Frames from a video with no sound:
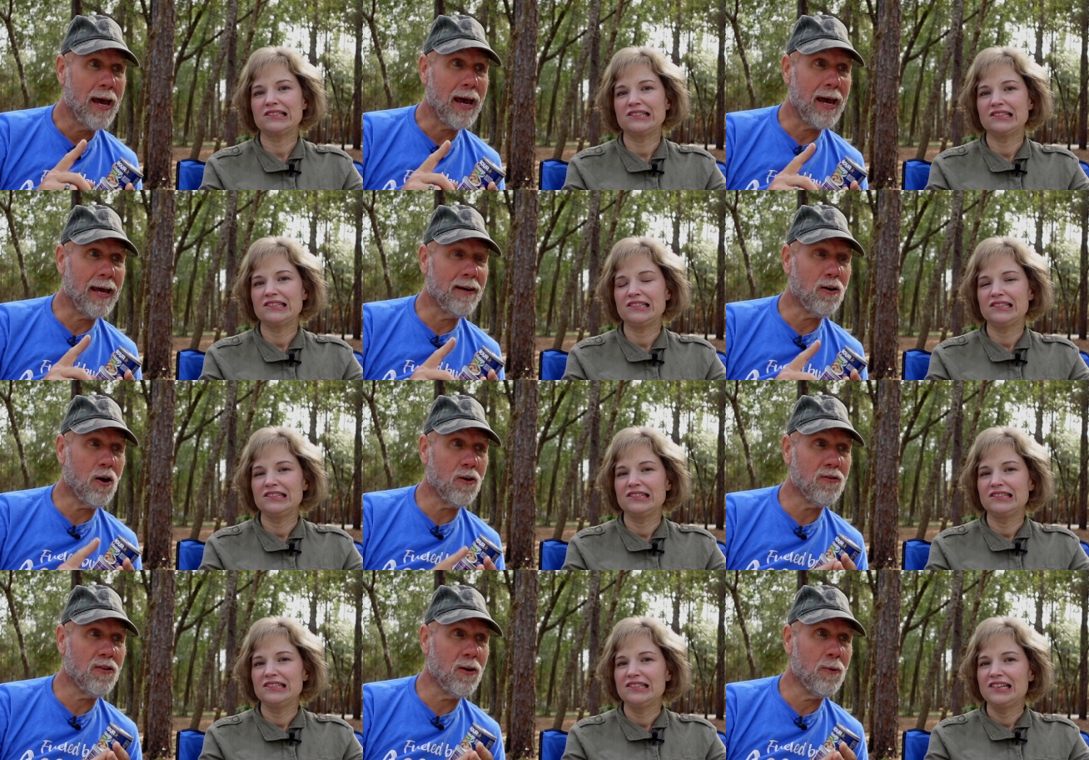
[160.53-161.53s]
Speaker 1: and
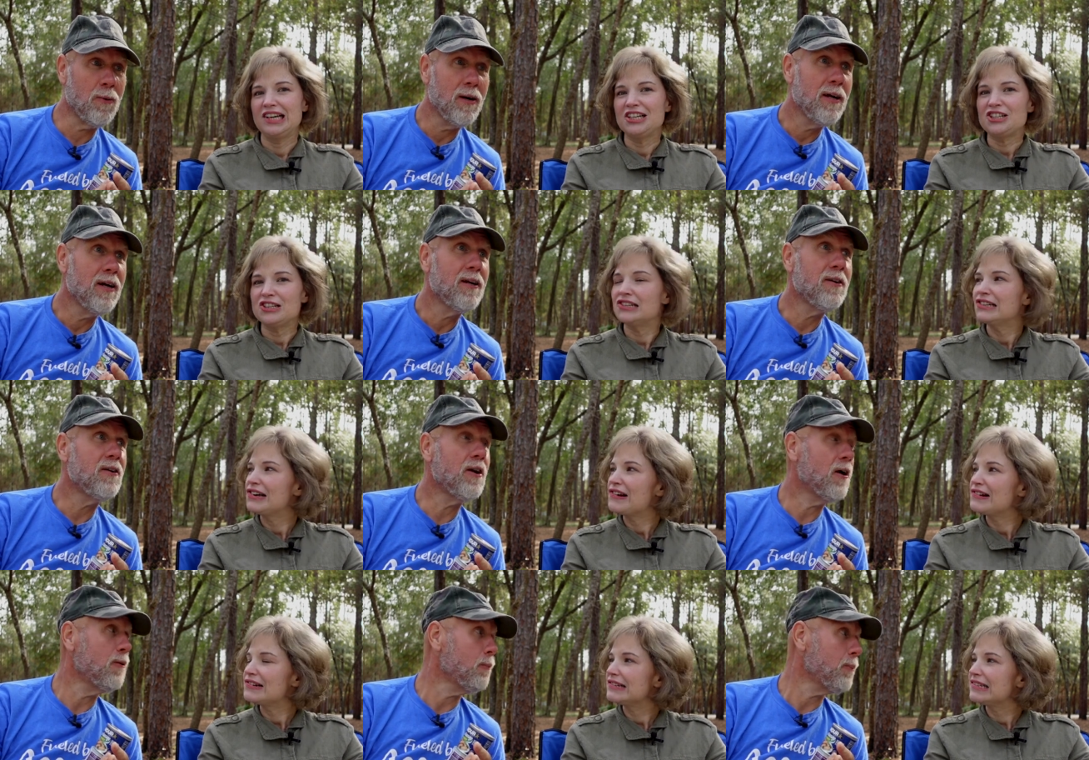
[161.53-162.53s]
also
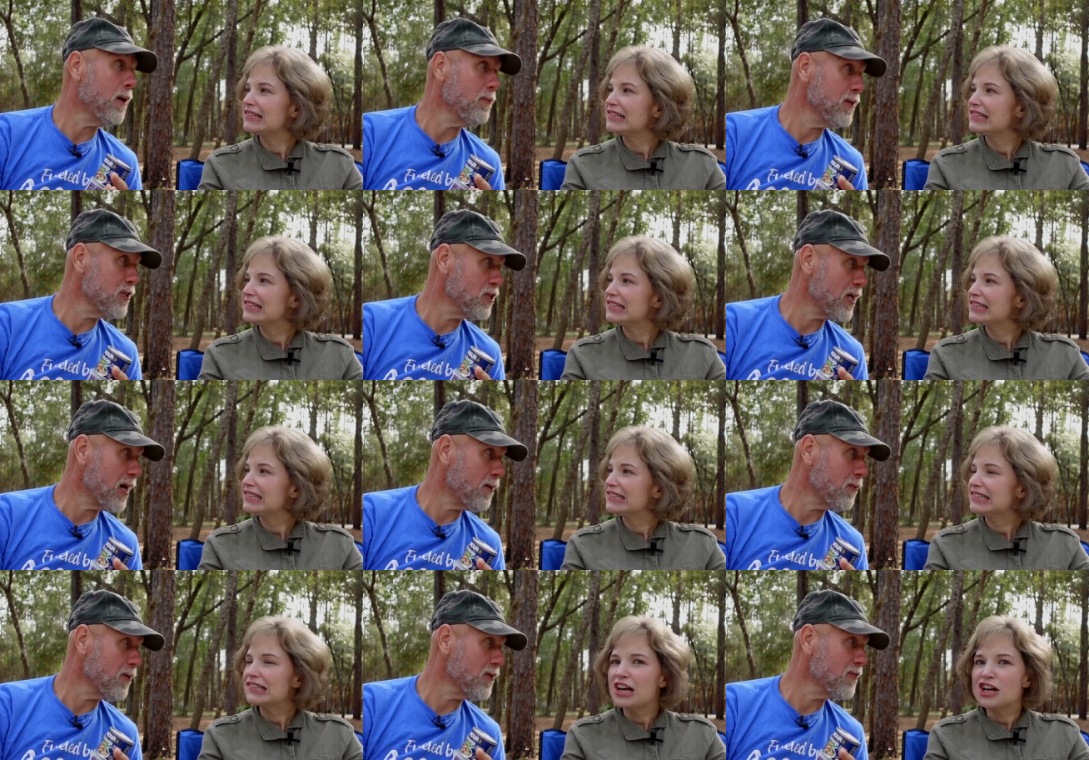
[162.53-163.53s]
no public
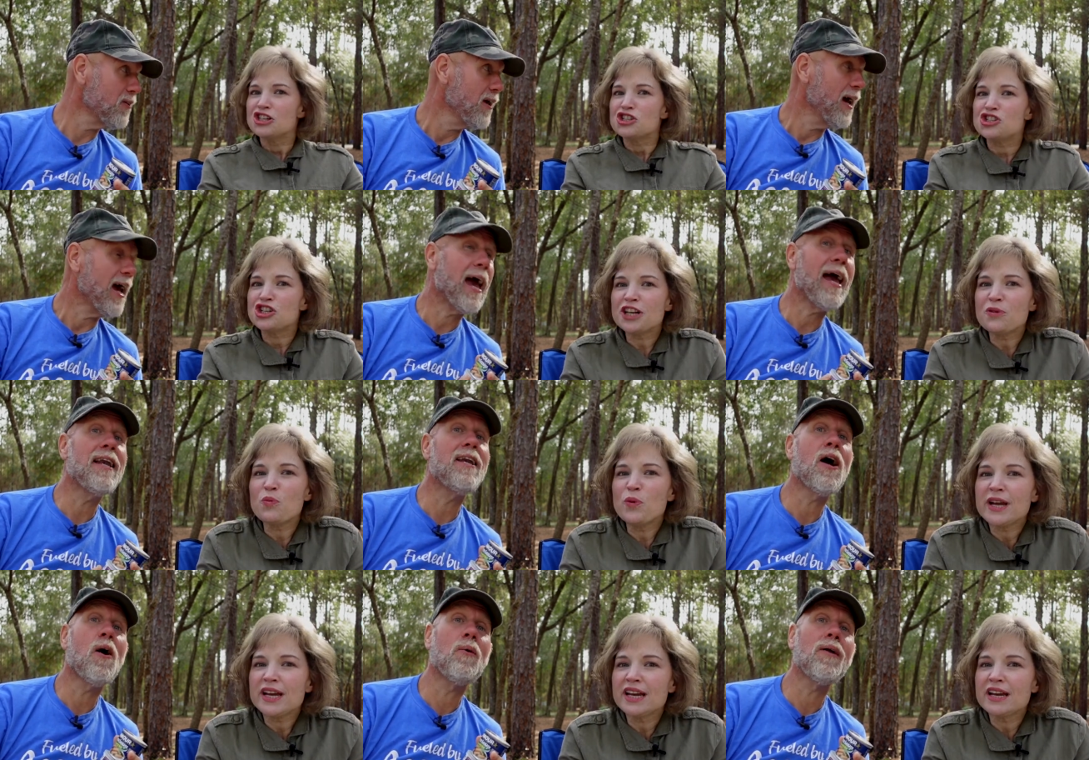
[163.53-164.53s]
showers, shouldn't and we,
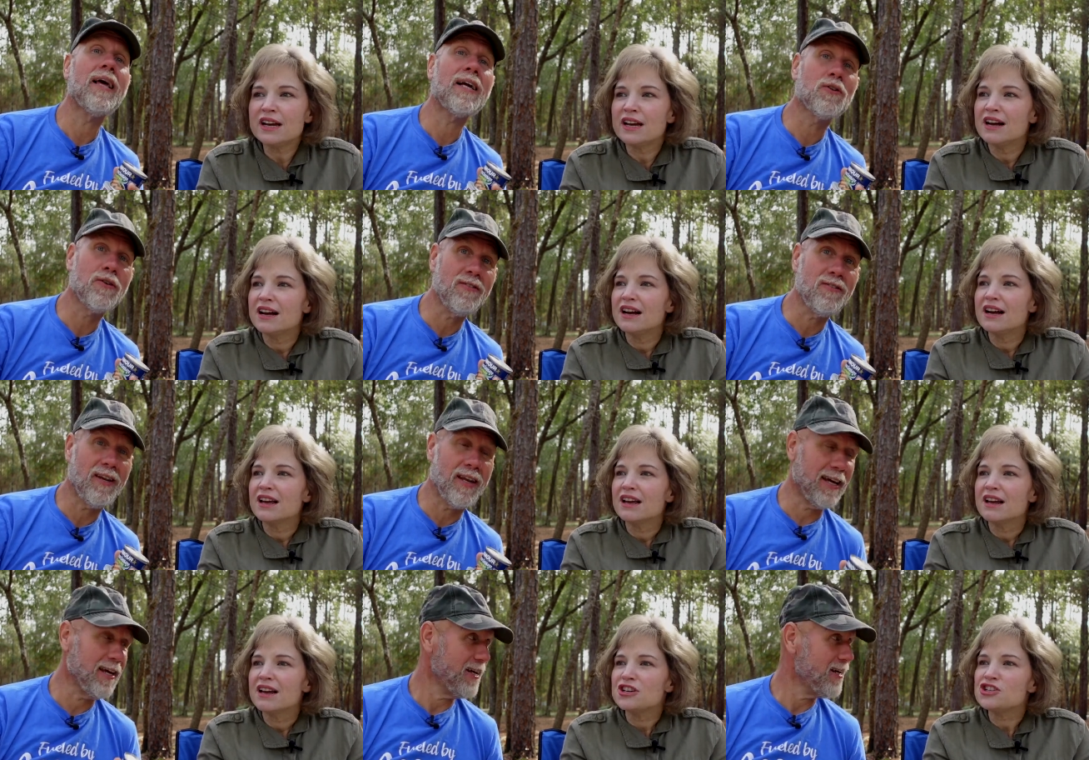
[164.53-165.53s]
no
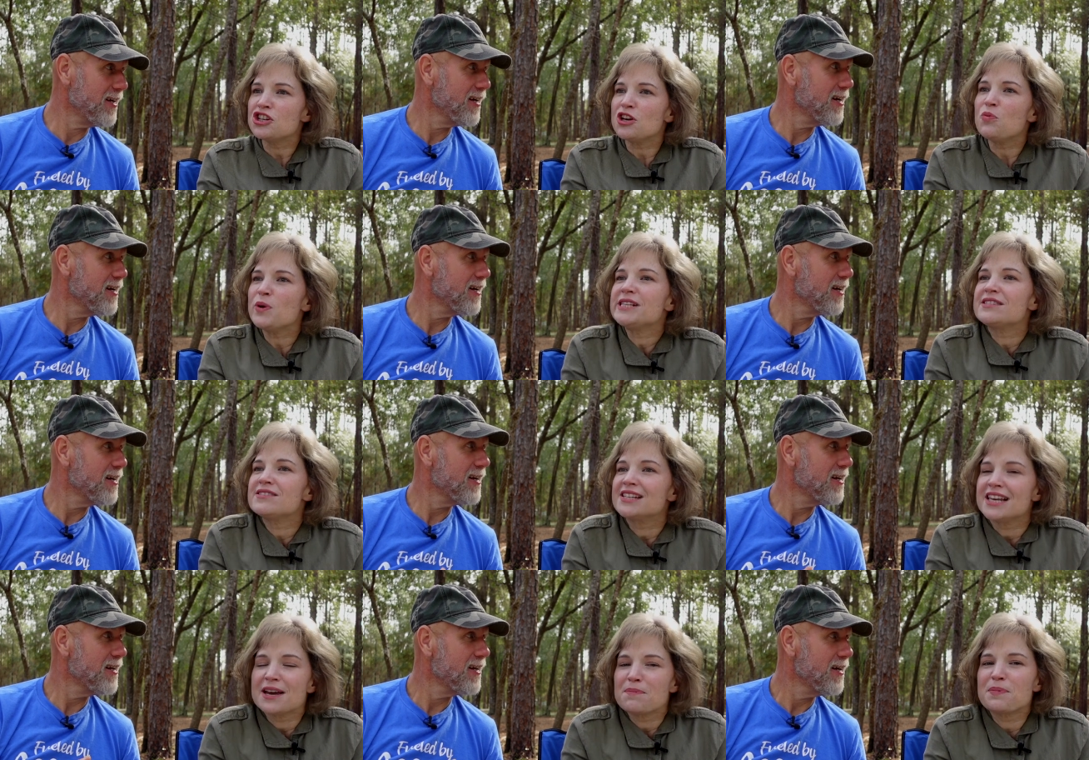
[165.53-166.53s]
electricity.
Speaker 2: Shouldn't we
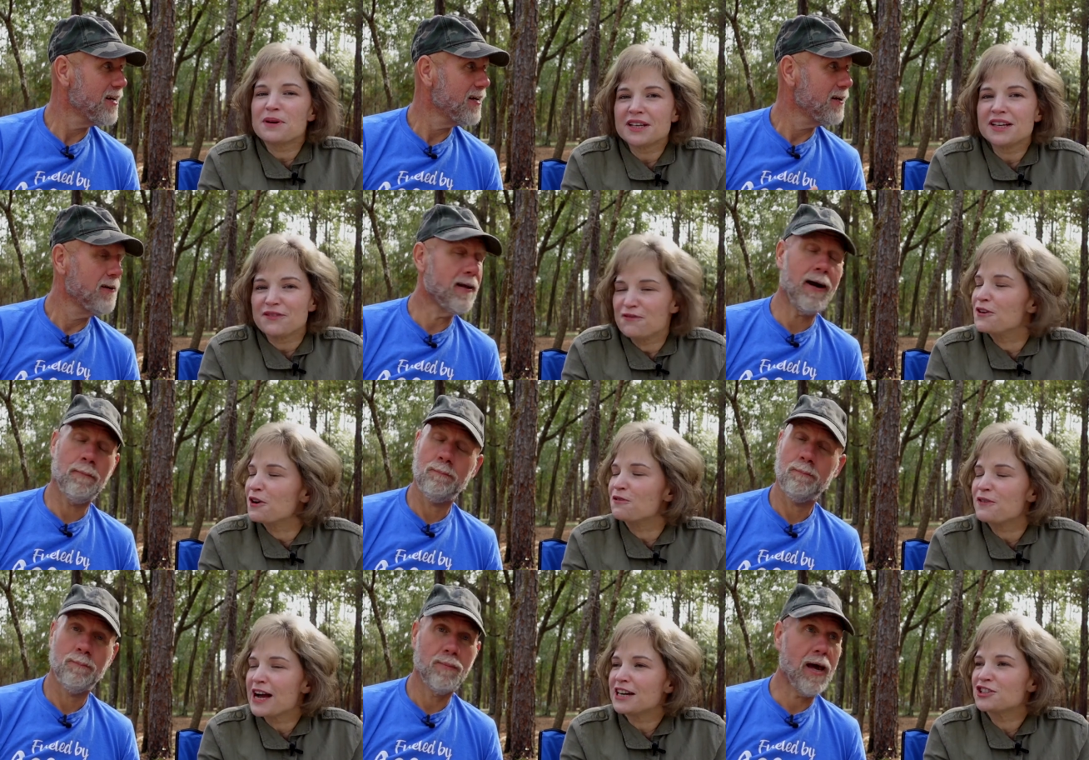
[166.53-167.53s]
skip no, Fear
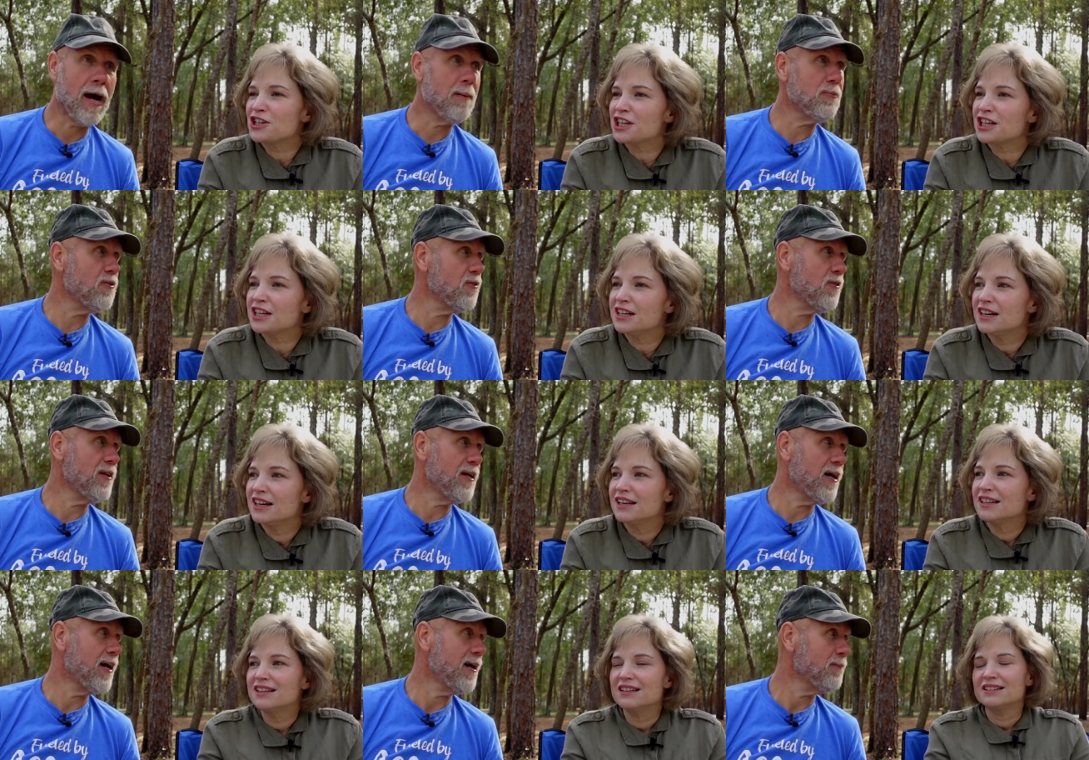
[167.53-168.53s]
Factor? Absolutely
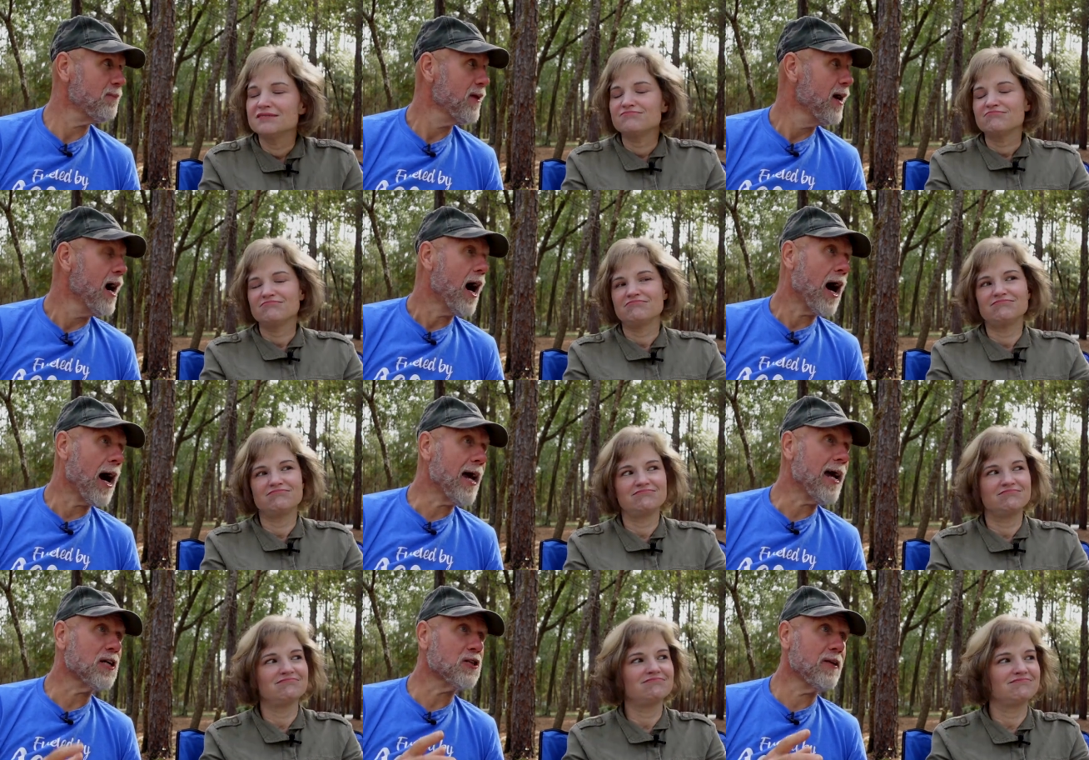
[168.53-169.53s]
Speaker 1: not. I
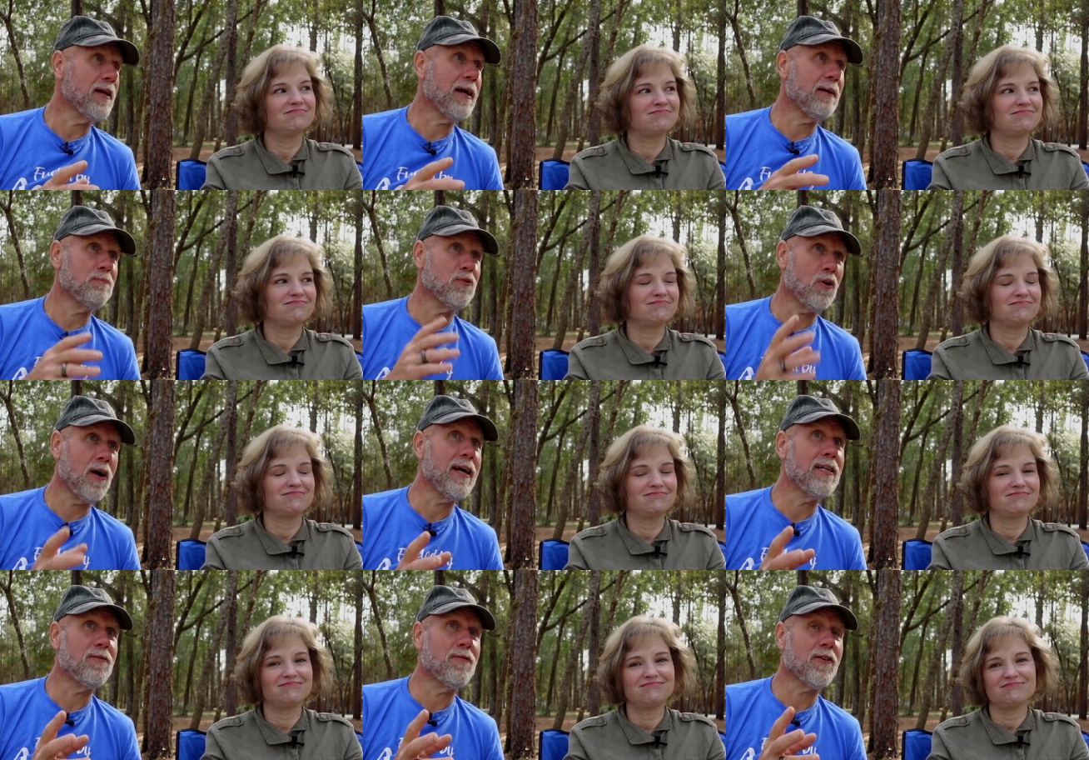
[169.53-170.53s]
actually am
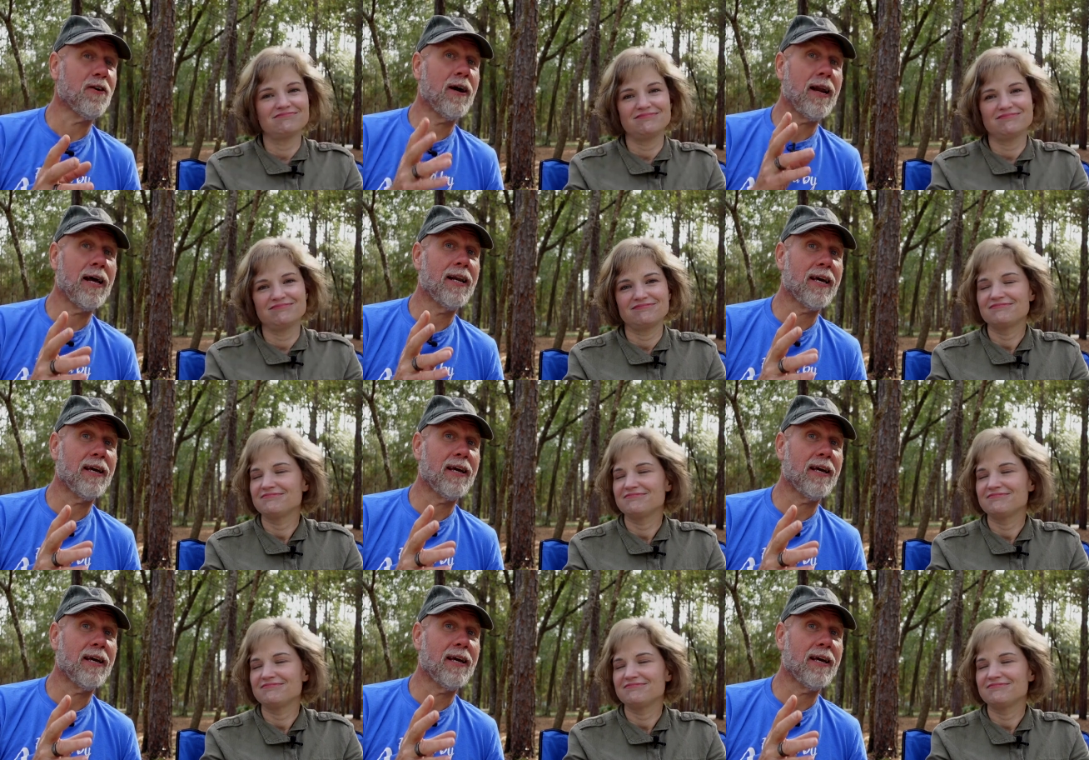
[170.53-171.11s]
trying to figure out how to